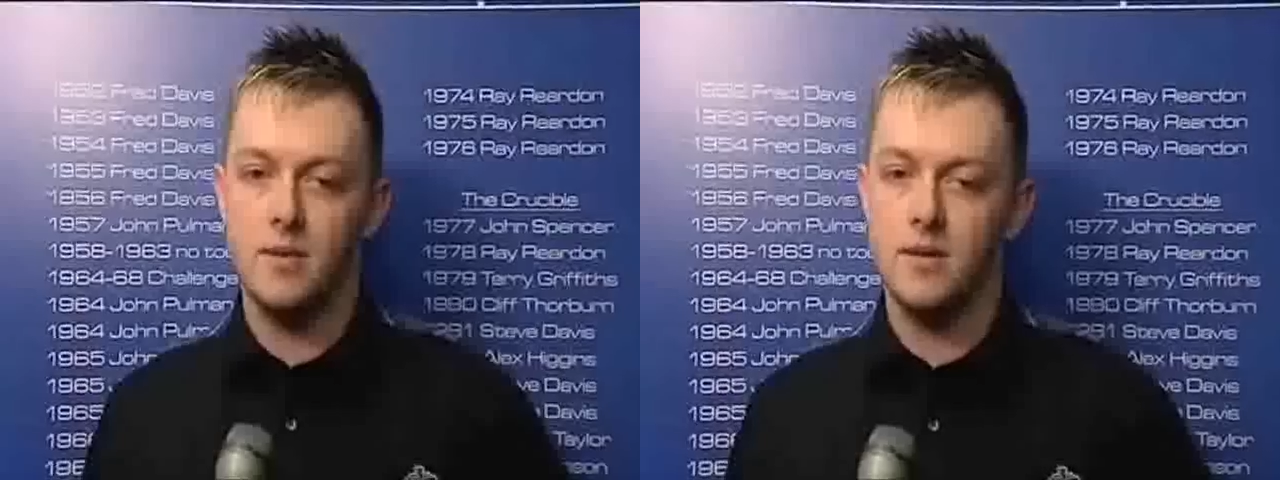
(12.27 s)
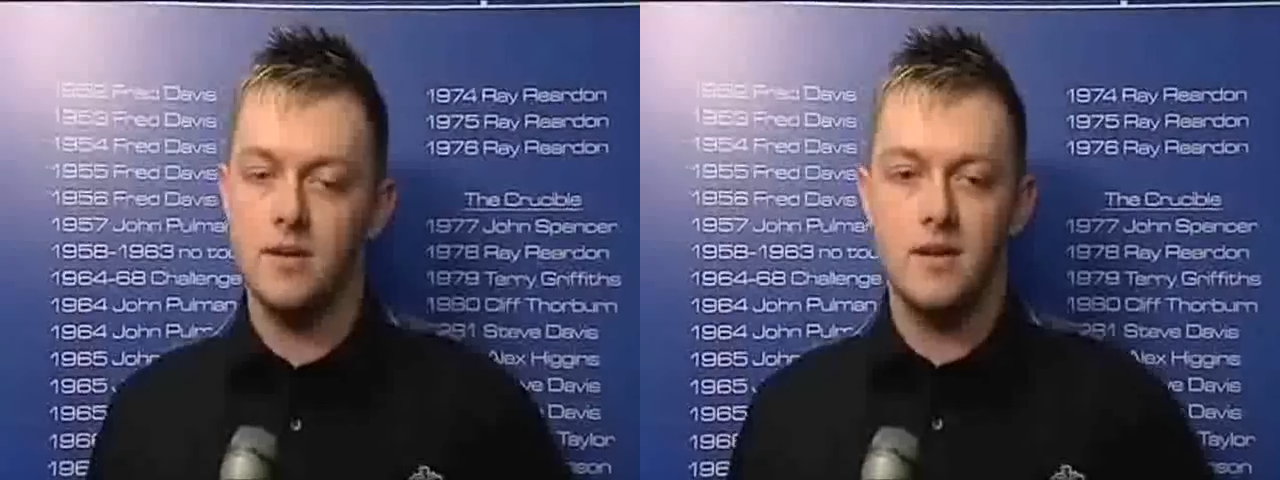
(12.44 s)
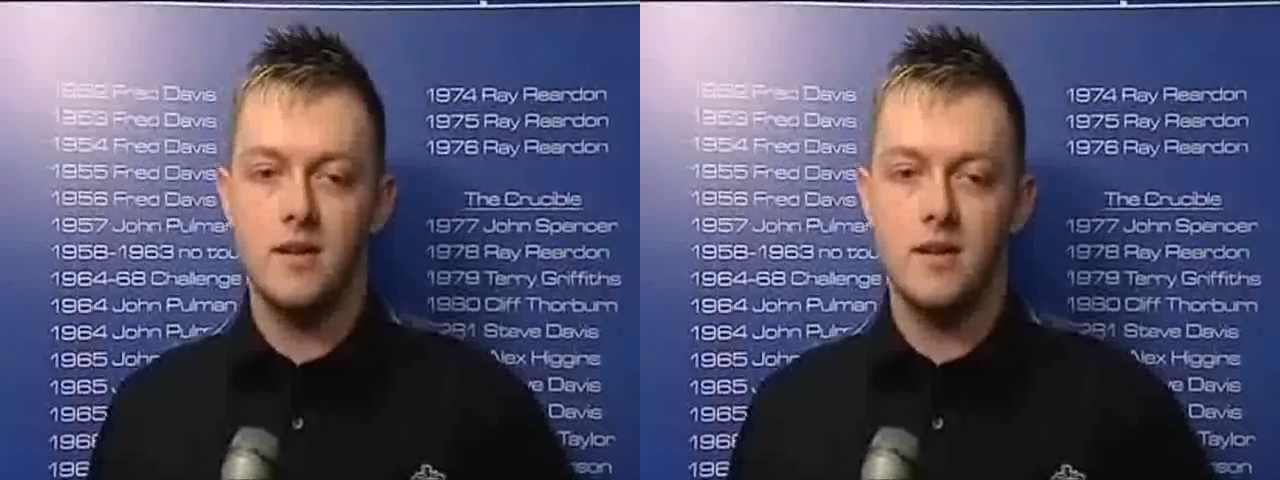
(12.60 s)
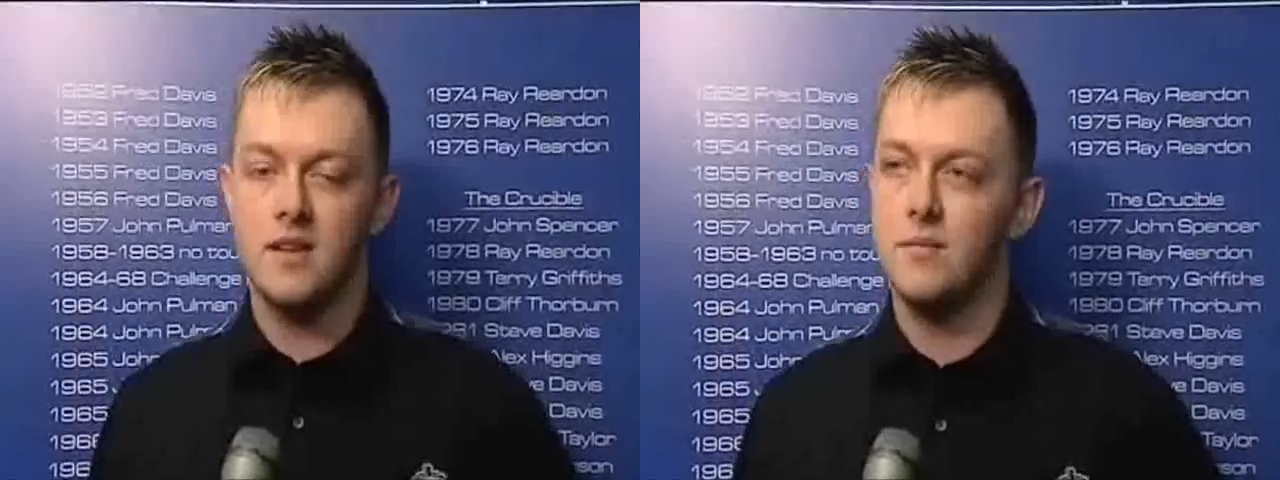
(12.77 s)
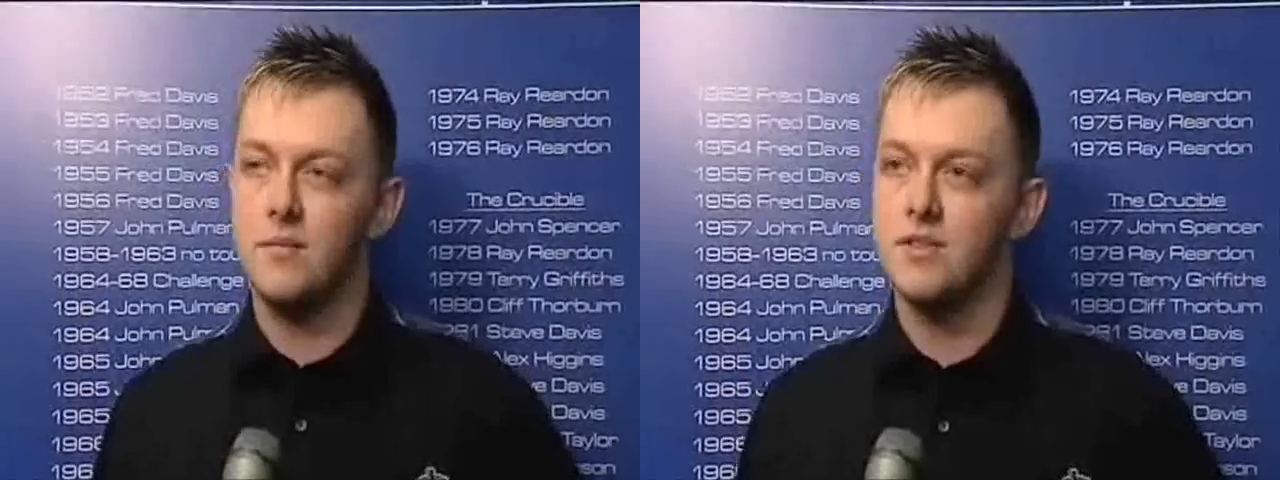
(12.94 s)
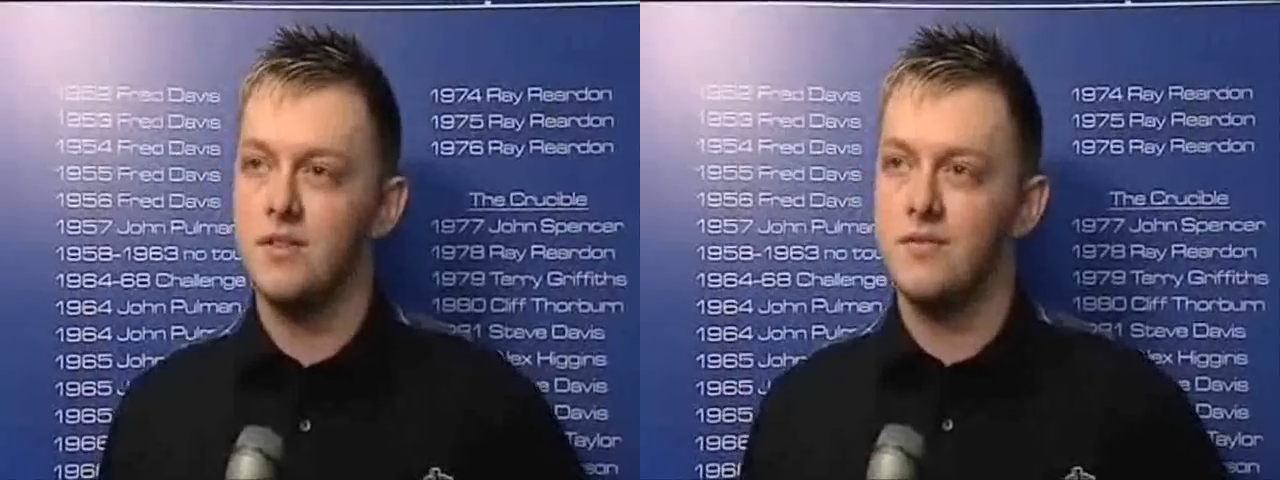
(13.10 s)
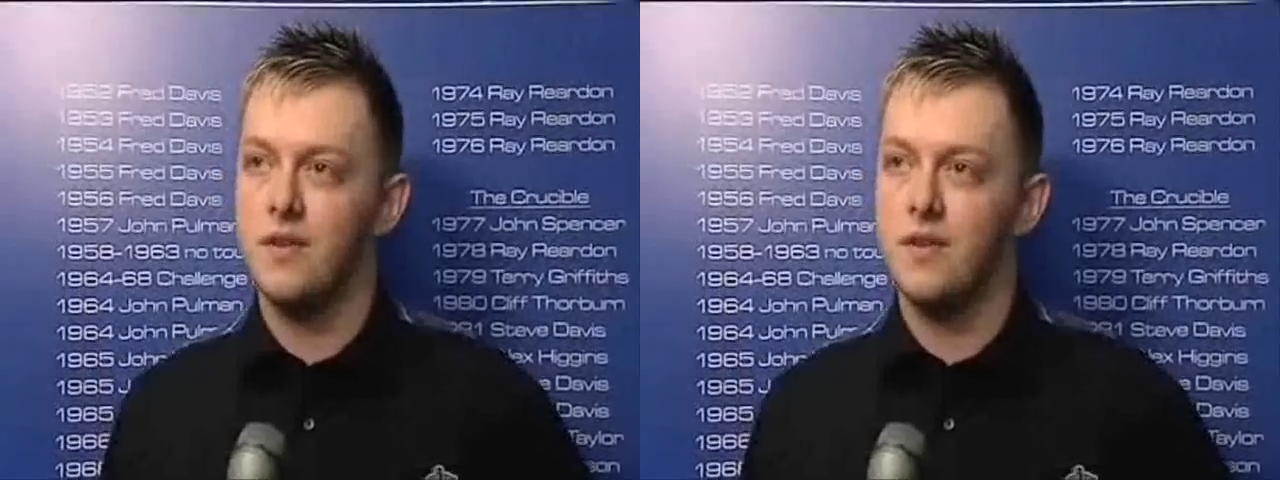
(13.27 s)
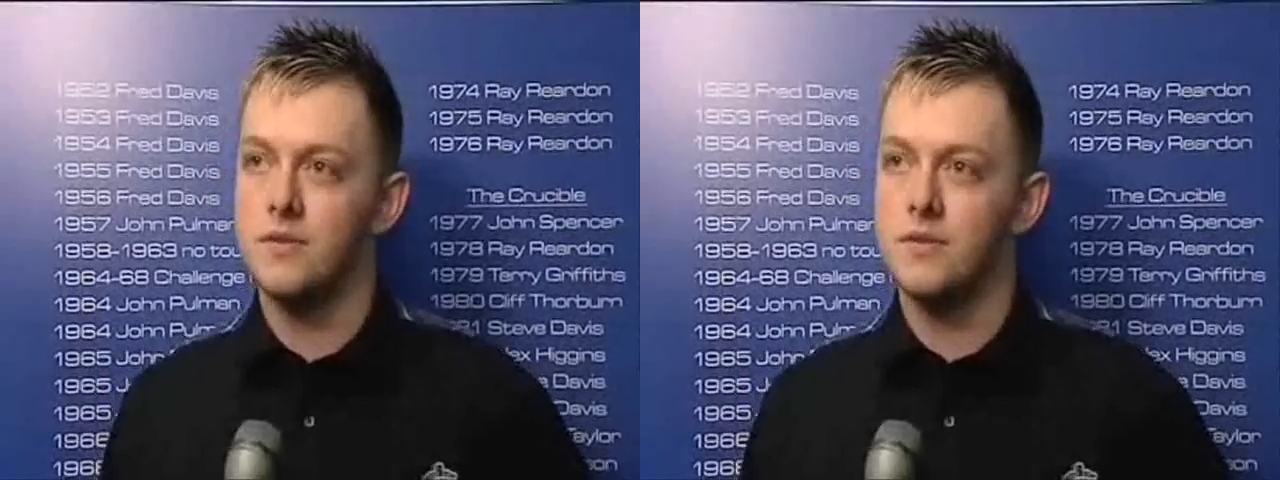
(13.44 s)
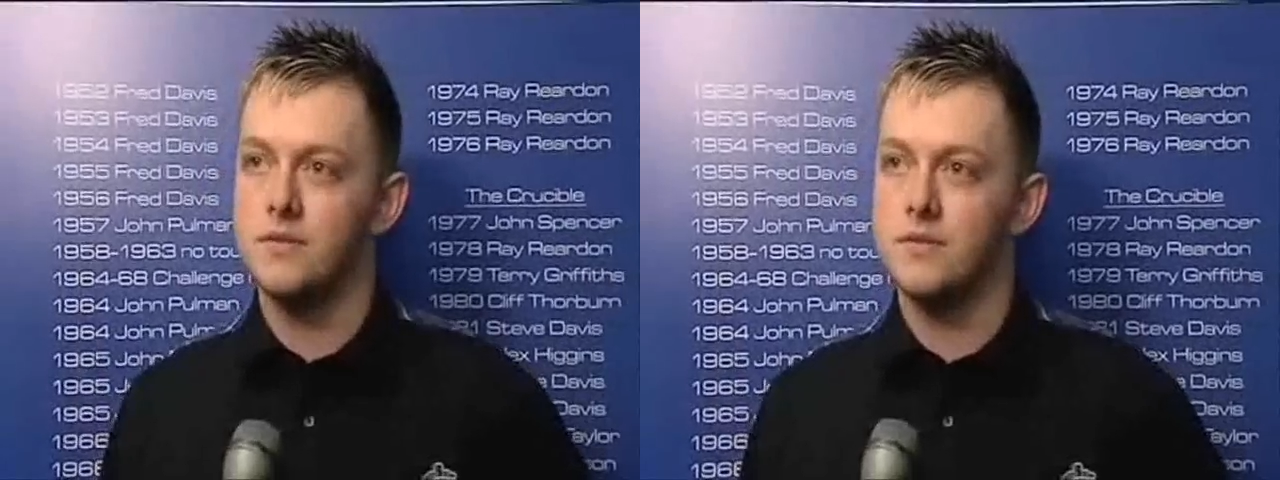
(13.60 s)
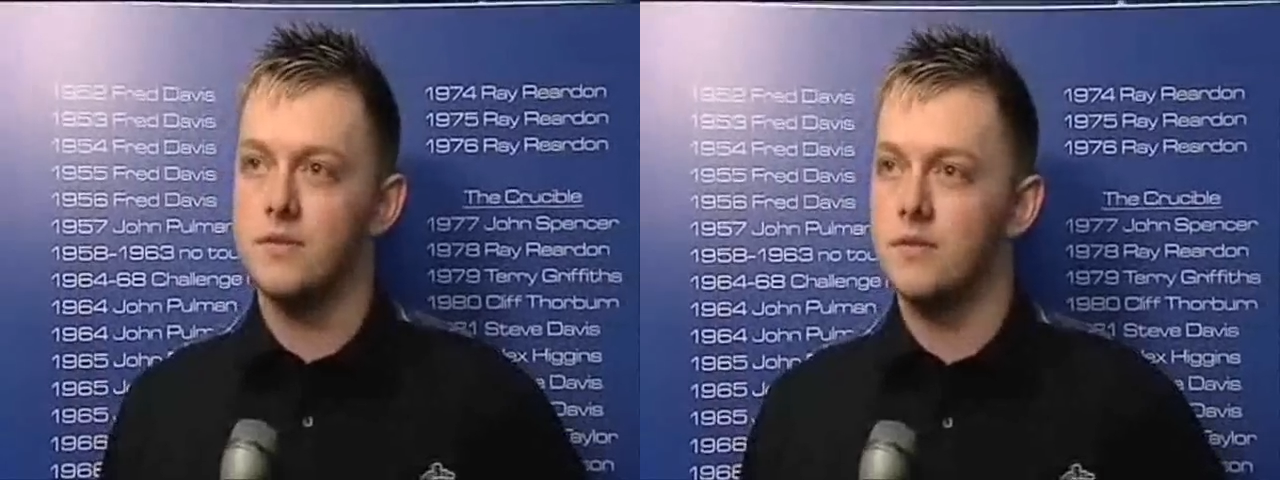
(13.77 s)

but gave myself far much,